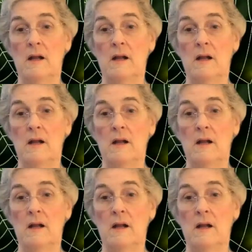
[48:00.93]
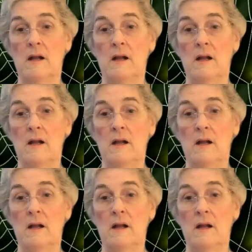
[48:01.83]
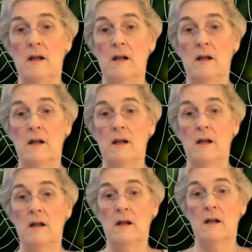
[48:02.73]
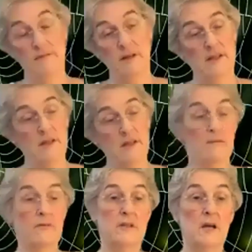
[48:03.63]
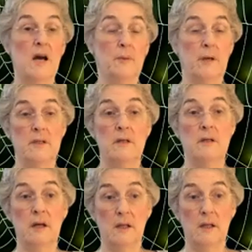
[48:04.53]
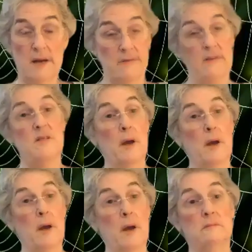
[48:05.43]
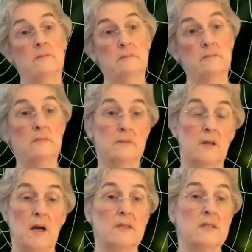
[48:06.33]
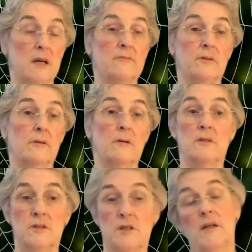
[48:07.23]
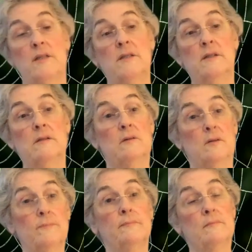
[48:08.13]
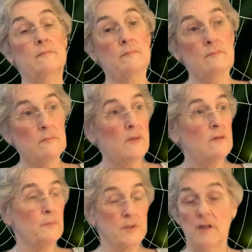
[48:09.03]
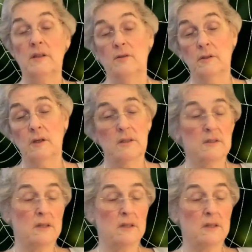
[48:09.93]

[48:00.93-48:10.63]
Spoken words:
Lots of stuff, and some of it's kind of heady and some of it not, but a lot of it's about God stuff or Johnny Deere, particularly horn God stuff.